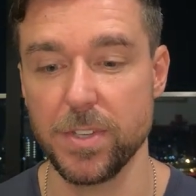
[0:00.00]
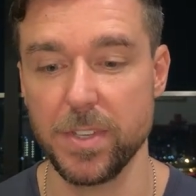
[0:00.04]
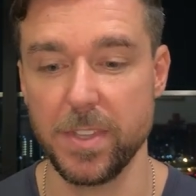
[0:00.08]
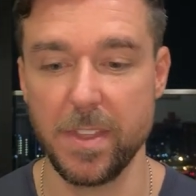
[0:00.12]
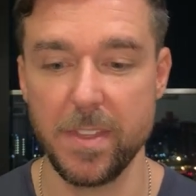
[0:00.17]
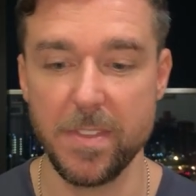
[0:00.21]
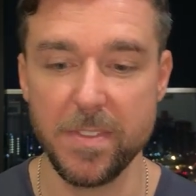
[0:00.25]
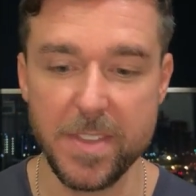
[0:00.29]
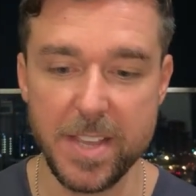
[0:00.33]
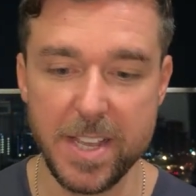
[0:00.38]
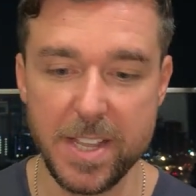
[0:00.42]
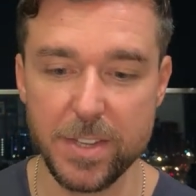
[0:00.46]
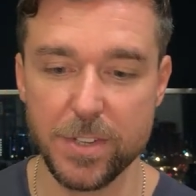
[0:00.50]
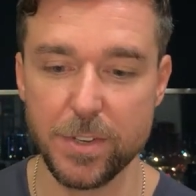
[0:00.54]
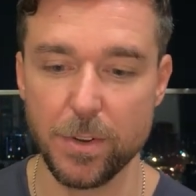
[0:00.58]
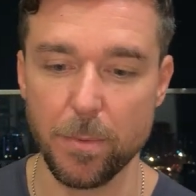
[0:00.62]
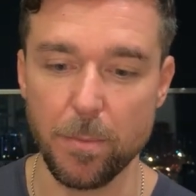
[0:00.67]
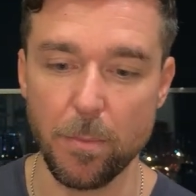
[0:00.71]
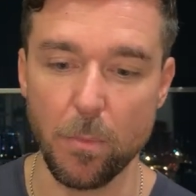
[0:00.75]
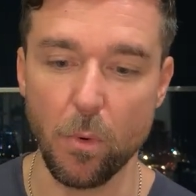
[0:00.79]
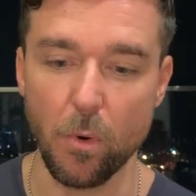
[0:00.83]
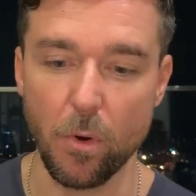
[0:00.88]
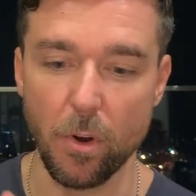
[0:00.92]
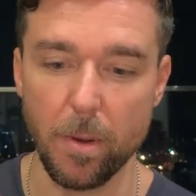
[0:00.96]
And then these are
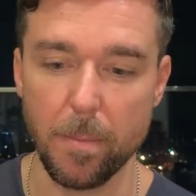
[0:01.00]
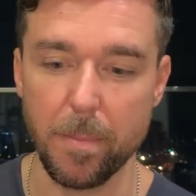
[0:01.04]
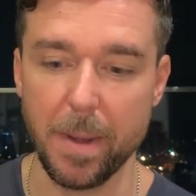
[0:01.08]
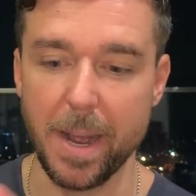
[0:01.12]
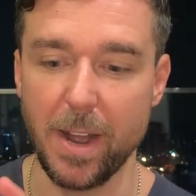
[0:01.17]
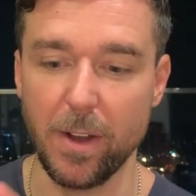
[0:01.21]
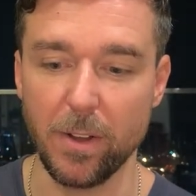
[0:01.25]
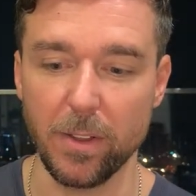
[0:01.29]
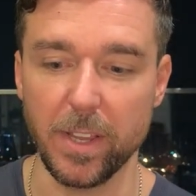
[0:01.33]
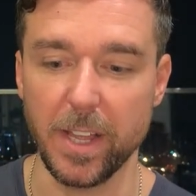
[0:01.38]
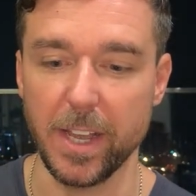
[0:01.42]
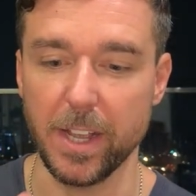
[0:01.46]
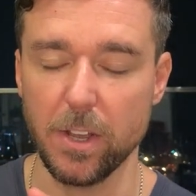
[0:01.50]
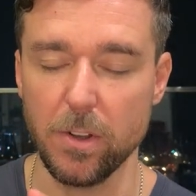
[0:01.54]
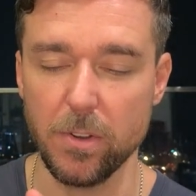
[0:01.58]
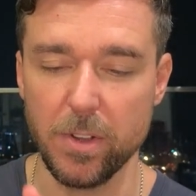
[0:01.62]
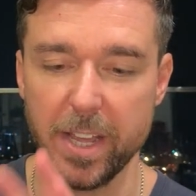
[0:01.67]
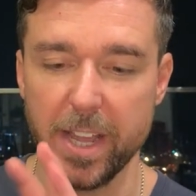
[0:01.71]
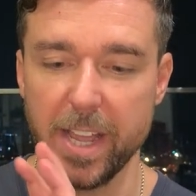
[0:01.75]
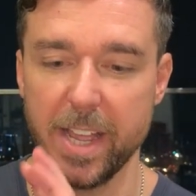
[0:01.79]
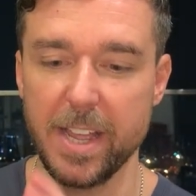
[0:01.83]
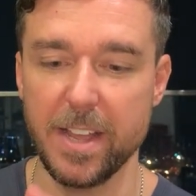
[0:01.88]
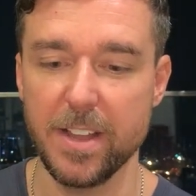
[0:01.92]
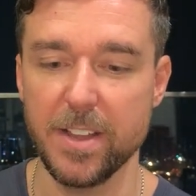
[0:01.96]
more about like,
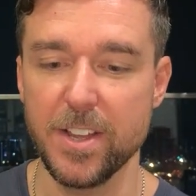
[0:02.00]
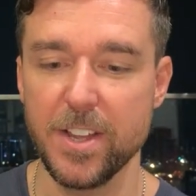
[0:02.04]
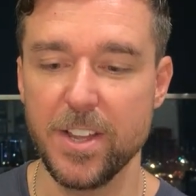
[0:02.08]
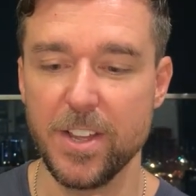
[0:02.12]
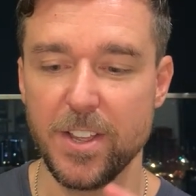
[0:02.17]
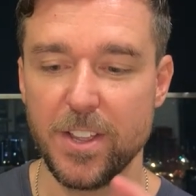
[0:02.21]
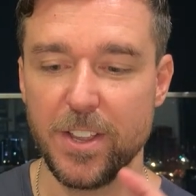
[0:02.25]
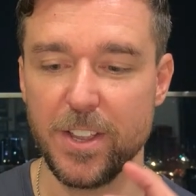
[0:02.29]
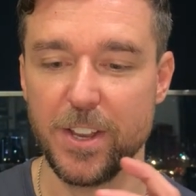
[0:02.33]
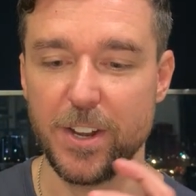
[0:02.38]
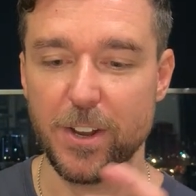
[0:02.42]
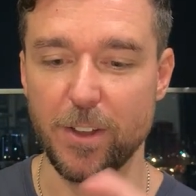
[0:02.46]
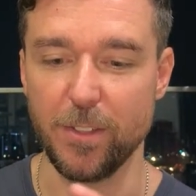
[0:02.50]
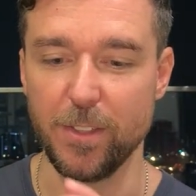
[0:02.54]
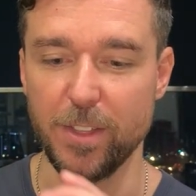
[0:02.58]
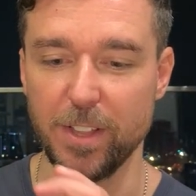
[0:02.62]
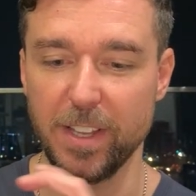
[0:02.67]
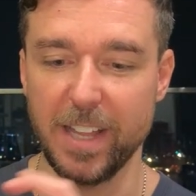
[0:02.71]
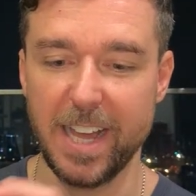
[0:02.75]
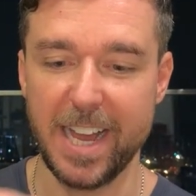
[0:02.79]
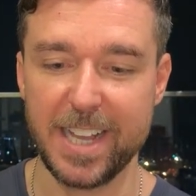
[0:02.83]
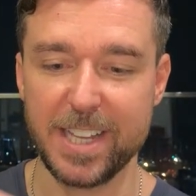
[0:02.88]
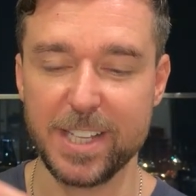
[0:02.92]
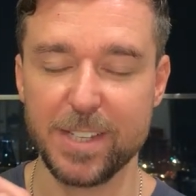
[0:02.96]
okay, you know, the
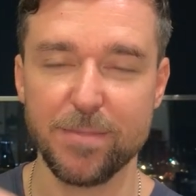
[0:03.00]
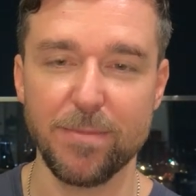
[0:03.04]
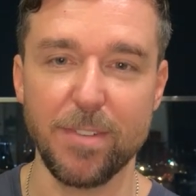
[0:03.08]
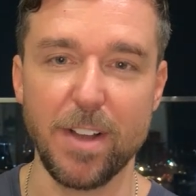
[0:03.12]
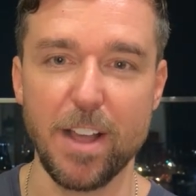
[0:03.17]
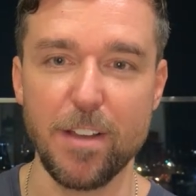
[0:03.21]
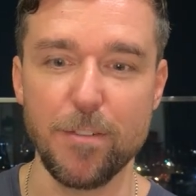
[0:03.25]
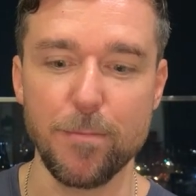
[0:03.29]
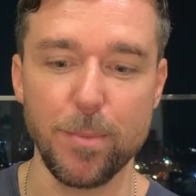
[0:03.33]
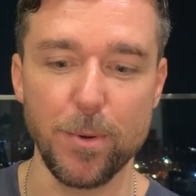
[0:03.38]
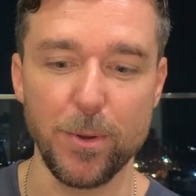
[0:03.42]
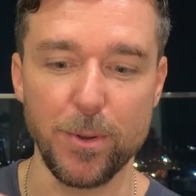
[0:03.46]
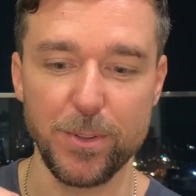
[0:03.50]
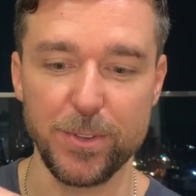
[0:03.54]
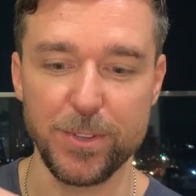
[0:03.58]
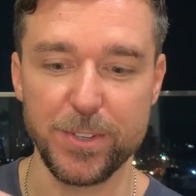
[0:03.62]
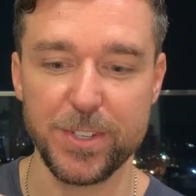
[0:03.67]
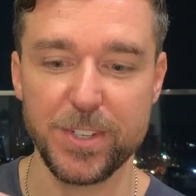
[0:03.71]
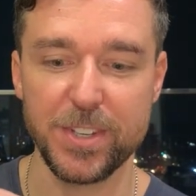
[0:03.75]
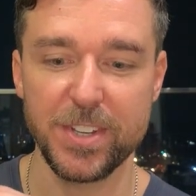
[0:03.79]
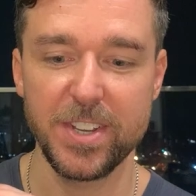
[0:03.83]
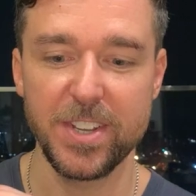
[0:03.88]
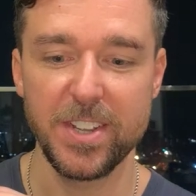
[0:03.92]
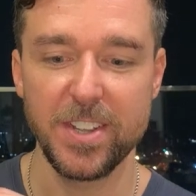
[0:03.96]
last five
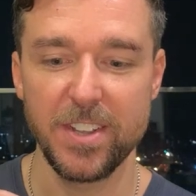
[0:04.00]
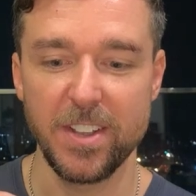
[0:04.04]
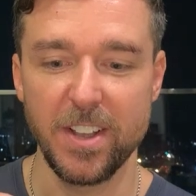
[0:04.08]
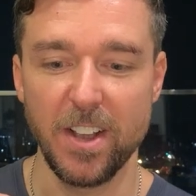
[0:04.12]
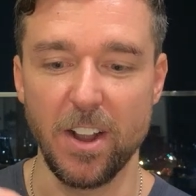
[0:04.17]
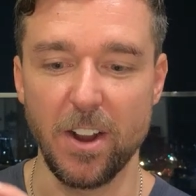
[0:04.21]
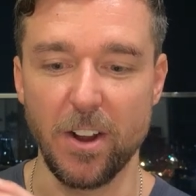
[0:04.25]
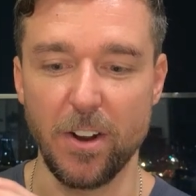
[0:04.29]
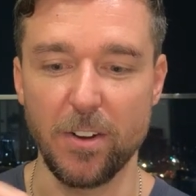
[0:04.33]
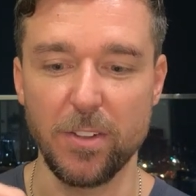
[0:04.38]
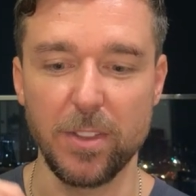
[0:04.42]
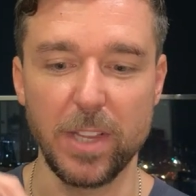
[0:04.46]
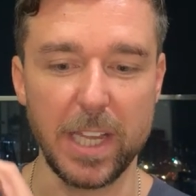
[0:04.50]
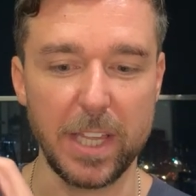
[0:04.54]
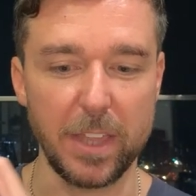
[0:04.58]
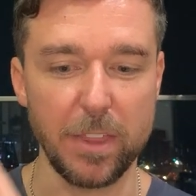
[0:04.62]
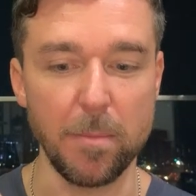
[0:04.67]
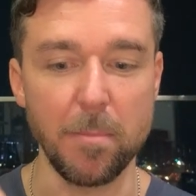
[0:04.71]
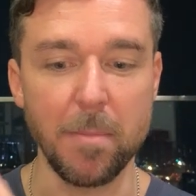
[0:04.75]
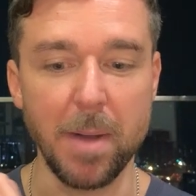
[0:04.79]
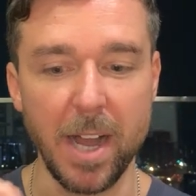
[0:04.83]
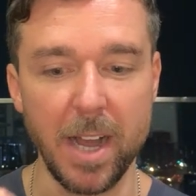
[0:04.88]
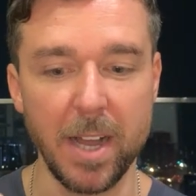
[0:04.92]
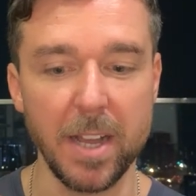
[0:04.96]
bulls are like the
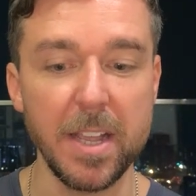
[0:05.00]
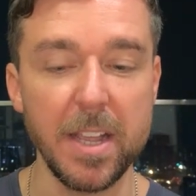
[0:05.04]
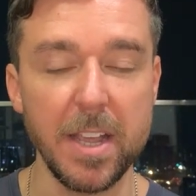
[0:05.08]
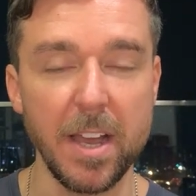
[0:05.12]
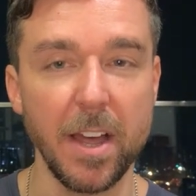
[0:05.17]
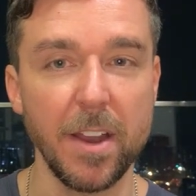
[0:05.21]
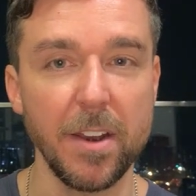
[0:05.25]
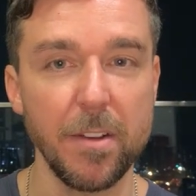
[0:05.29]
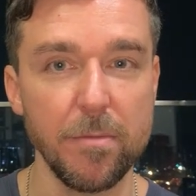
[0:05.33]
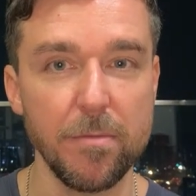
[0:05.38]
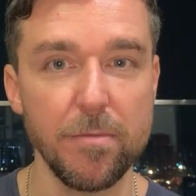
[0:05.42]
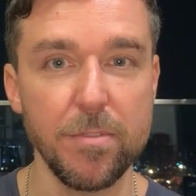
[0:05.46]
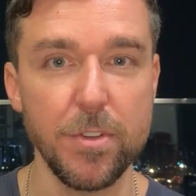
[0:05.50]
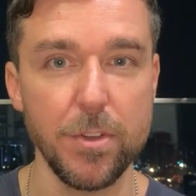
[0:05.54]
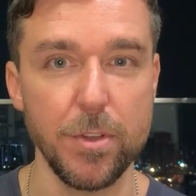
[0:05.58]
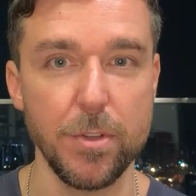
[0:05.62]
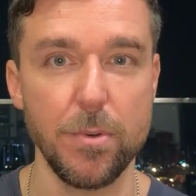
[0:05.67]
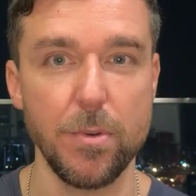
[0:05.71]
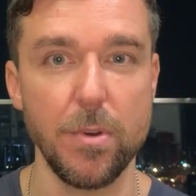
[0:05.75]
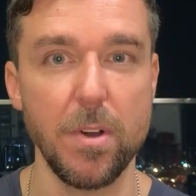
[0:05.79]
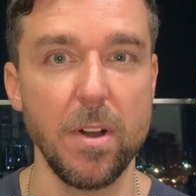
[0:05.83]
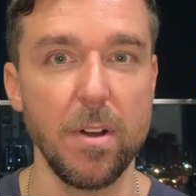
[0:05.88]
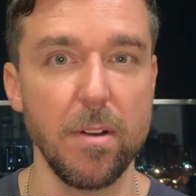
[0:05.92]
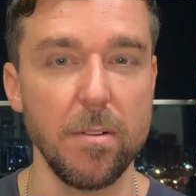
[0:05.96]
Mahayana
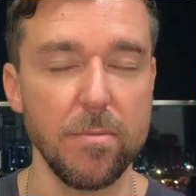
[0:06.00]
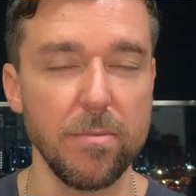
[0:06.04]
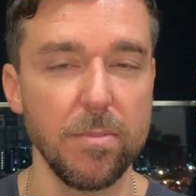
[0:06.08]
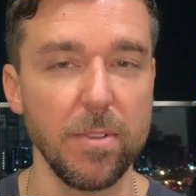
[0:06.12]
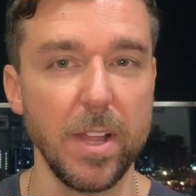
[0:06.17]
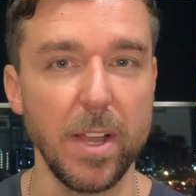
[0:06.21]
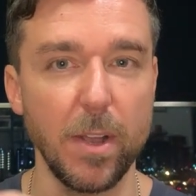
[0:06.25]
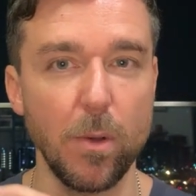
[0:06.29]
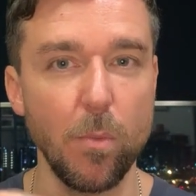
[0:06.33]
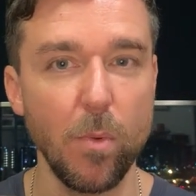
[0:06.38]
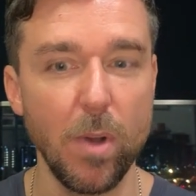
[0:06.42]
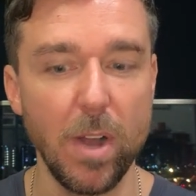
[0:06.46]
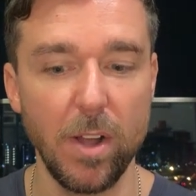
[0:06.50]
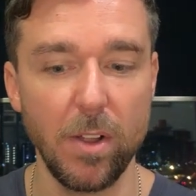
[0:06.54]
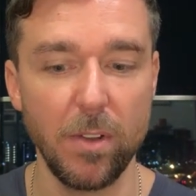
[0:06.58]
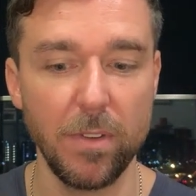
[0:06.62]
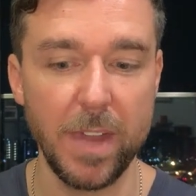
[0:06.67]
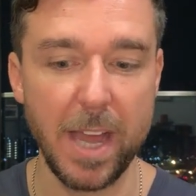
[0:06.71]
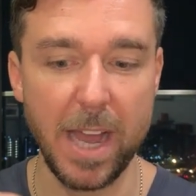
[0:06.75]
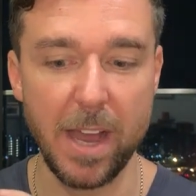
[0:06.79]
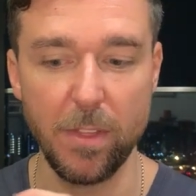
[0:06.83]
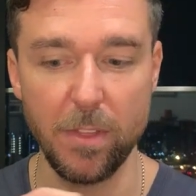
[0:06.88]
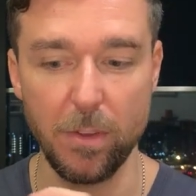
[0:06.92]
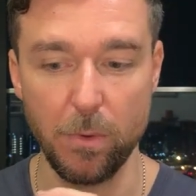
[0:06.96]
view of like, well,
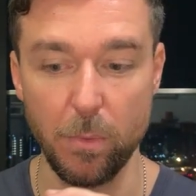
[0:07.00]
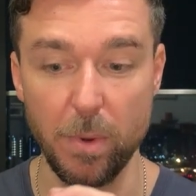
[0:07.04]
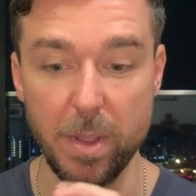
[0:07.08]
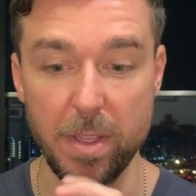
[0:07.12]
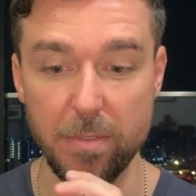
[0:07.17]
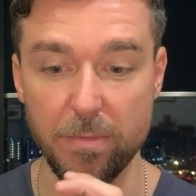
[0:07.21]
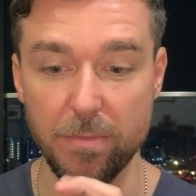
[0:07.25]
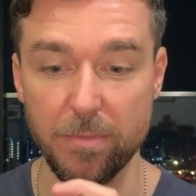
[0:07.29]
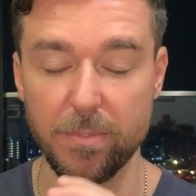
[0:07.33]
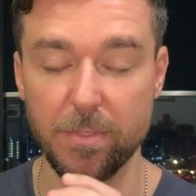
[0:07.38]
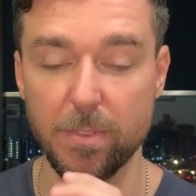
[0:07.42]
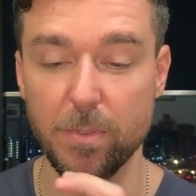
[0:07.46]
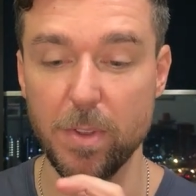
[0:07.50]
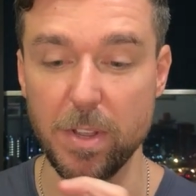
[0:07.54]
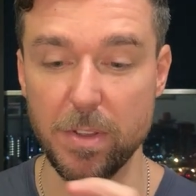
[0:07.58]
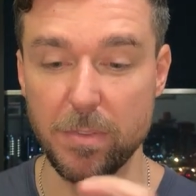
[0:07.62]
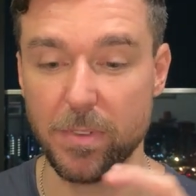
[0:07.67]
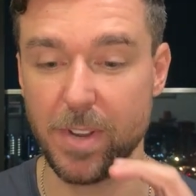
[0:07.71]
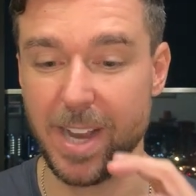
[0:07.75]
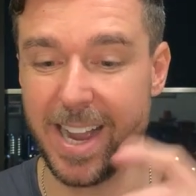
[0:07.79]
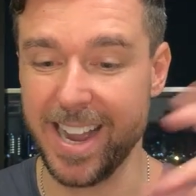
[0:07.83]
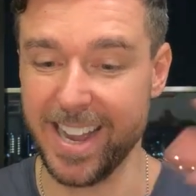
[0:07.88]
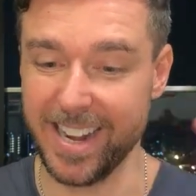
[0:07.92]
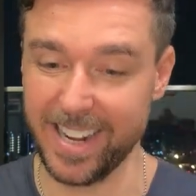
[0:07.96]
now that we've
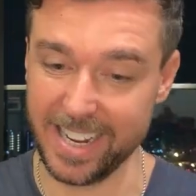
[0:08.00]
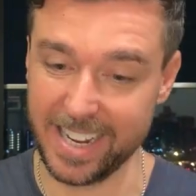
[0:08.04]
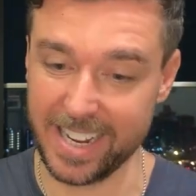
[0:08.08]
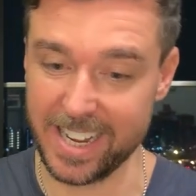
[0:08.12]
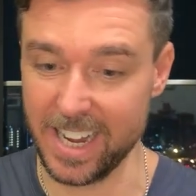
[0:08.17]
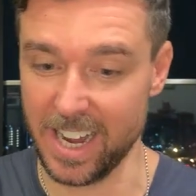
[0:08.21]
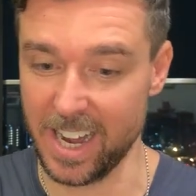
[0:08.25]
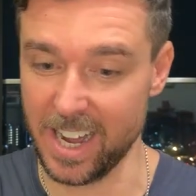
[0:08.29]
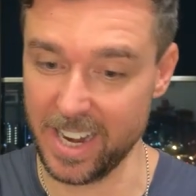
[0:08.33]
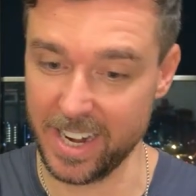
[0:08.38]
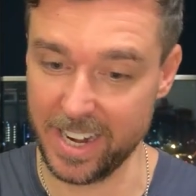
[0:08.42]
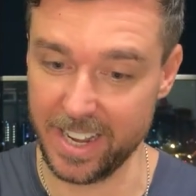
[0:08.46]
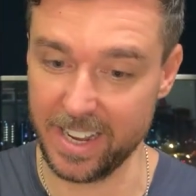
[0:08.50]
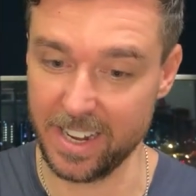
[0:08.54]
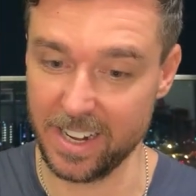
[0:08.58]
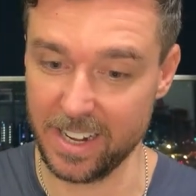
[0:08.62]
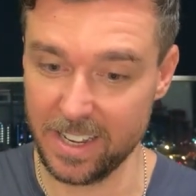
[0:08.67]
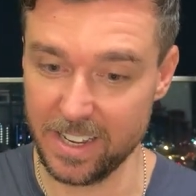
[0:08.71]
kind of got it,